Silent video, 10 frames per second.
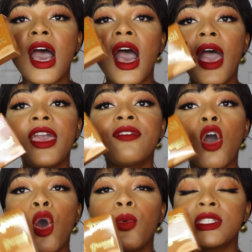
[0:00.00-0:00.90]
I have
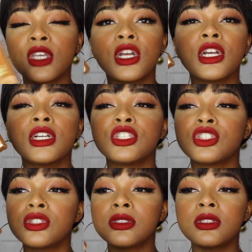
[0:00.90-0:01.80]
always heard
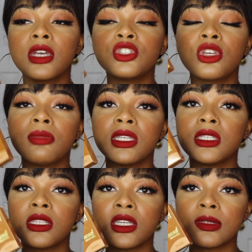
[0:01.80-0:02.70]
such
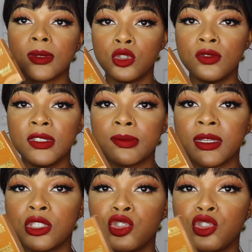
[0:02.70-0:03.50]
amazing things about Juvia's Place.